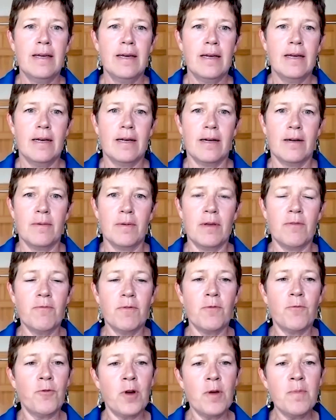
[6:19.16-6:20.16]

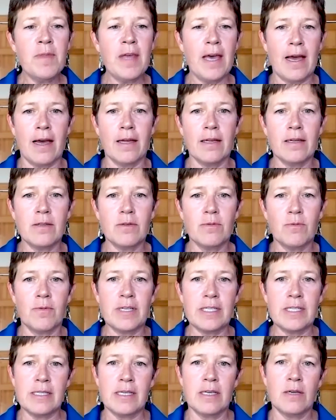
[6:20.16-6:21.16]
And from that, when
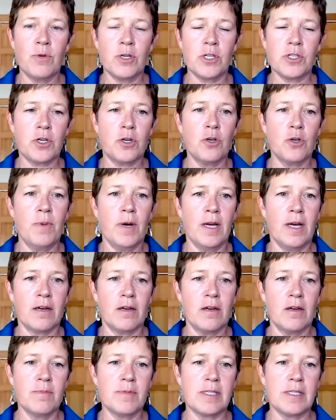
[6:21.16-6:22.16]
we see which coupon
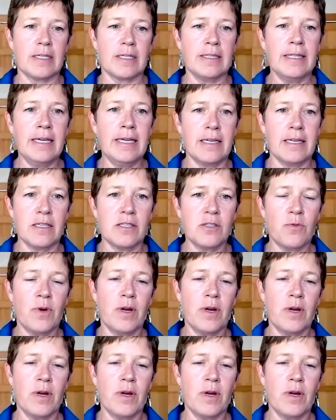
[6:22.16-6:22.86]
comes the cleanest,